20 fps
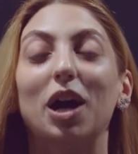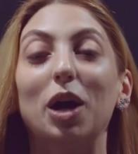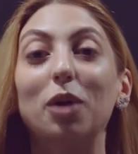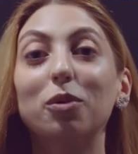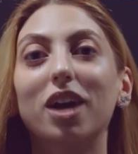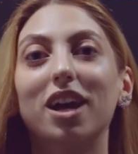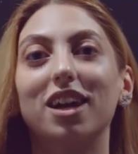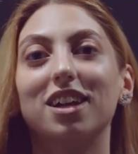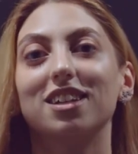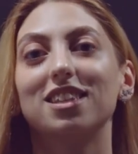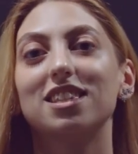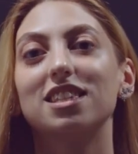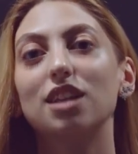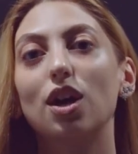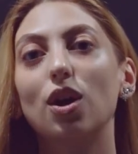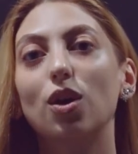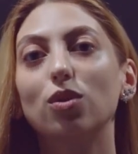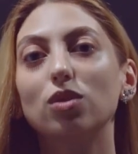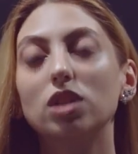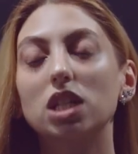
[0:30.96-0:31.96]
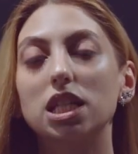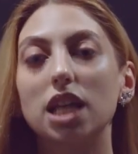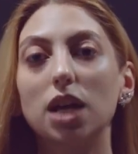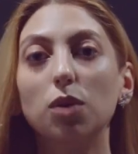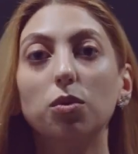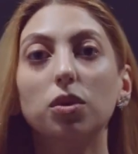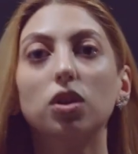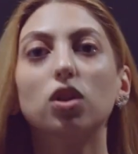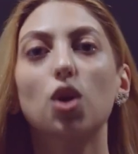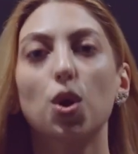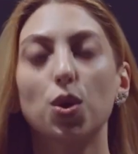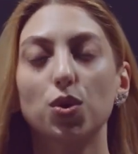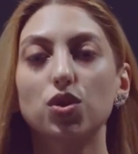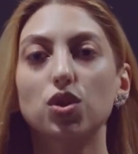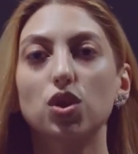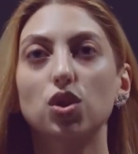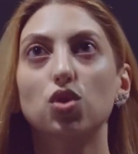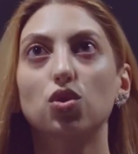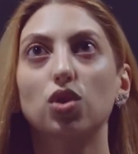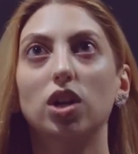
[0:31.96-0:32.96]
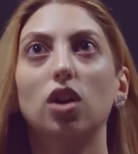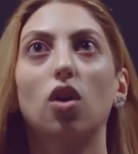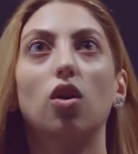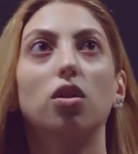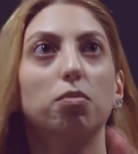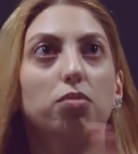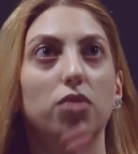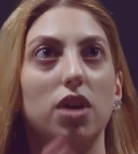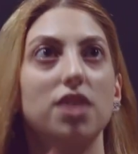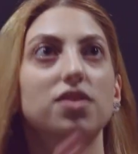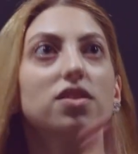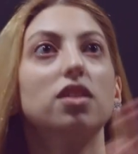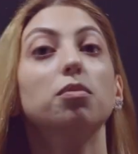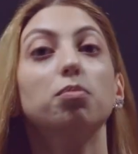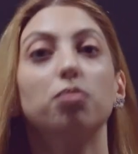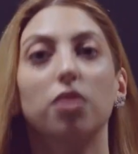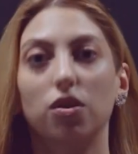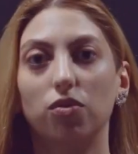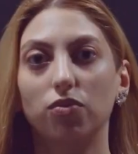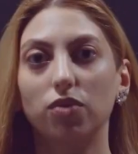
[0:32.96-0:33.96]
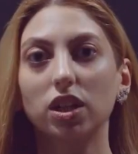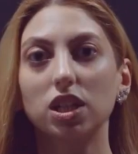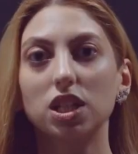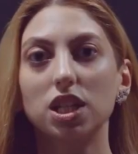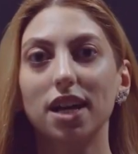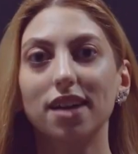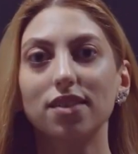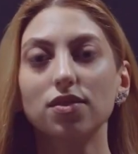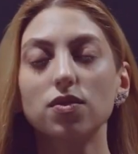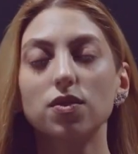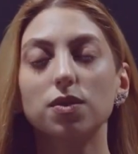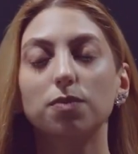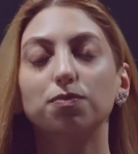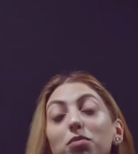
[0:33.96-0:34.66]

Okay, so today we'll concentrate on present perfect tense.